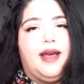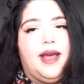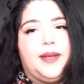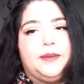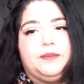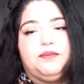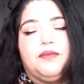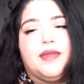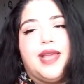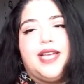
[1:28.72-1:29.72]

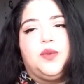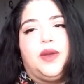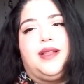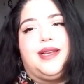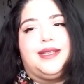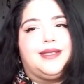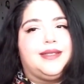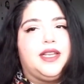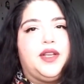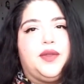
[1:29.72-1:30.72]
as well as,
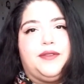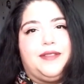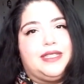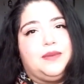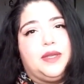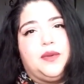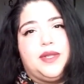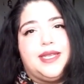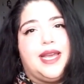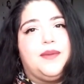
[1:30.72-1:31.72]
the flexibility
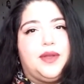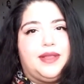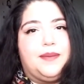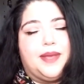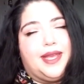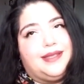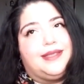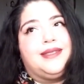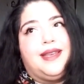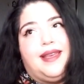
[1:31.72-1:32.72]
with the time and all that,
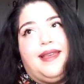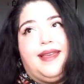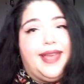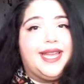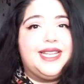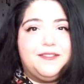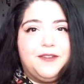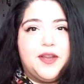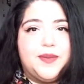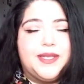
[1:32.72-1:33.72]
because it is a
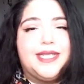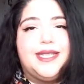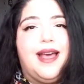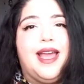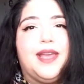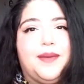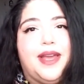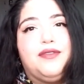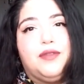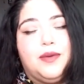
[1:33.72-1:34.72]
very busy time.
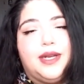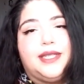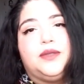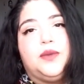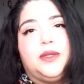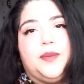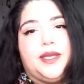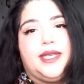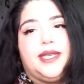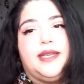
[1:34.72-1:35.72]
I, for one, will
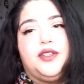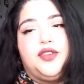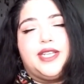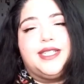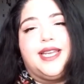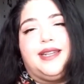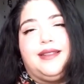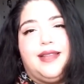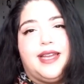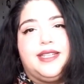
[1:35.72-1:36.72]
be trying to get a
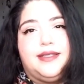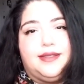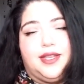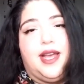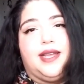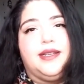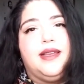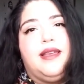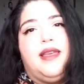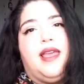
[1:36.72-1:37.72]
lot of done
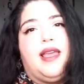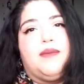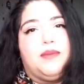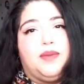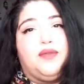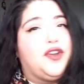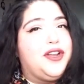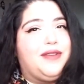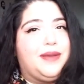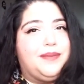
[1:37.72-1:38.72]
before
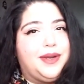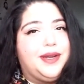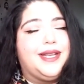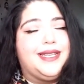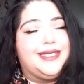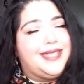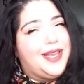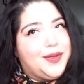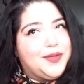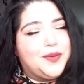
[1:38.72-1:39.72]
November, because
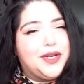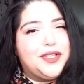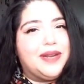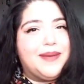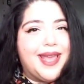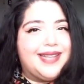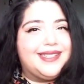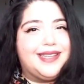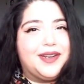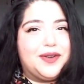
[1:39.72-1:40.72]
I also want to try my
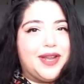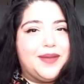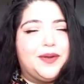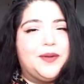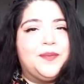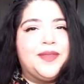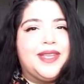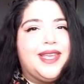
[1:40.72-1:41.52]
hand at NaNoWriMo.